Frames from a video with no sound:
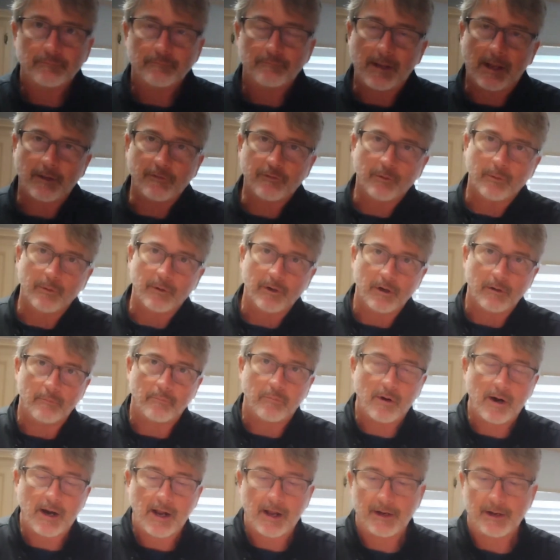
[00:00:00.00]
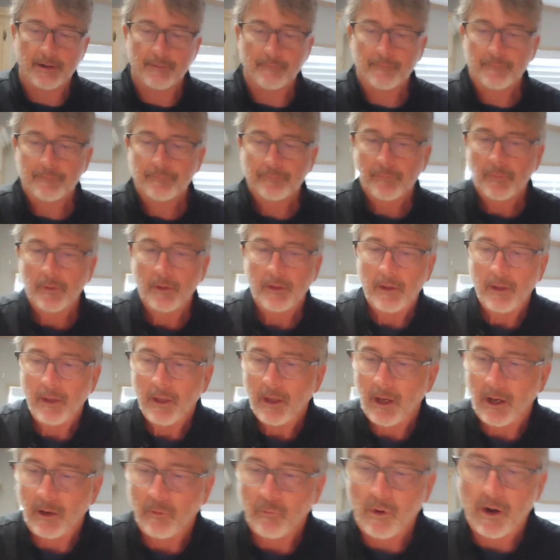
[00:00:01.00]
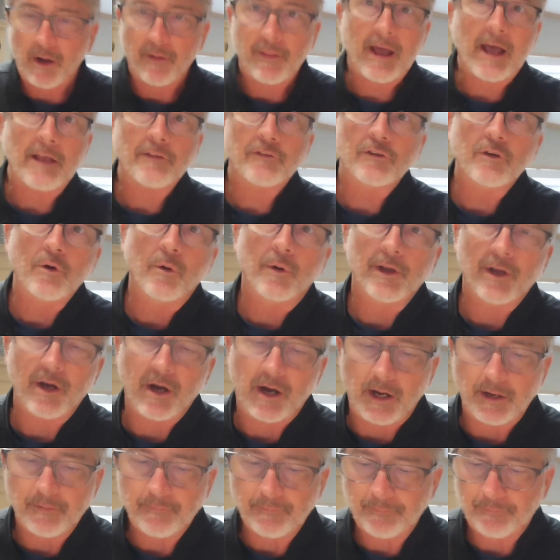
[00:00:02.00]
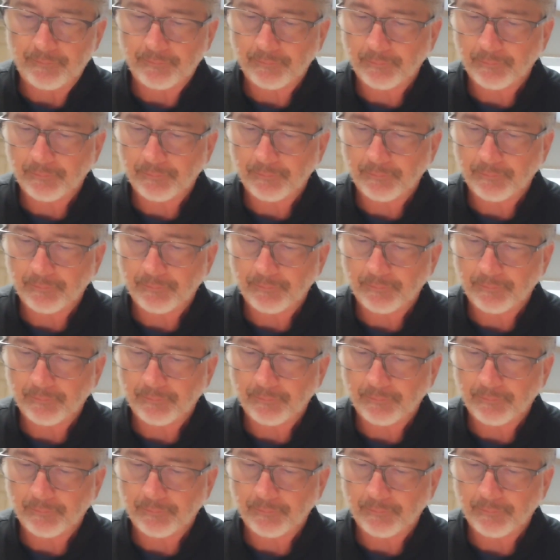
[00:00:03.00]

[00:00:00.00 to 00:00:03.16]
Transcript: Basically, we're going to brown it. While that's going on,